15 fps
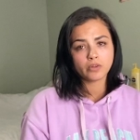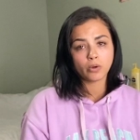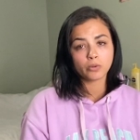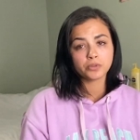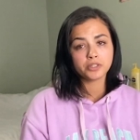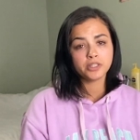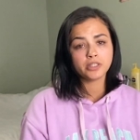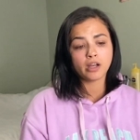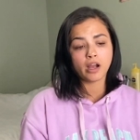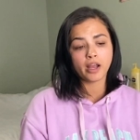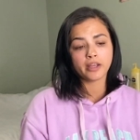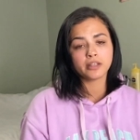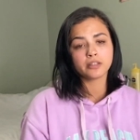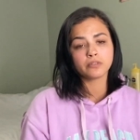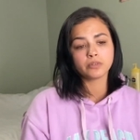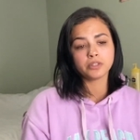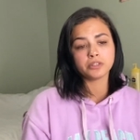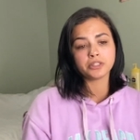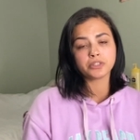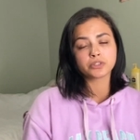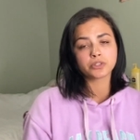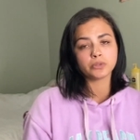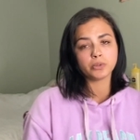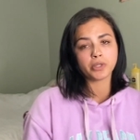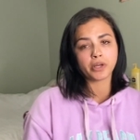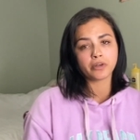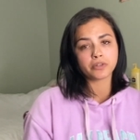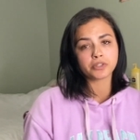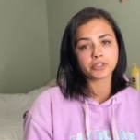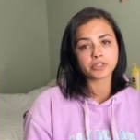Only I can really truly
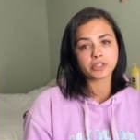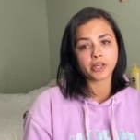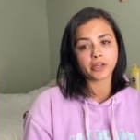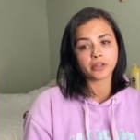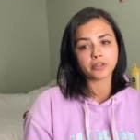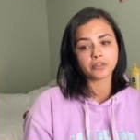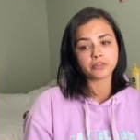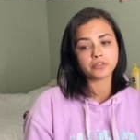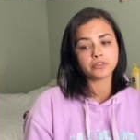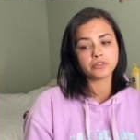understand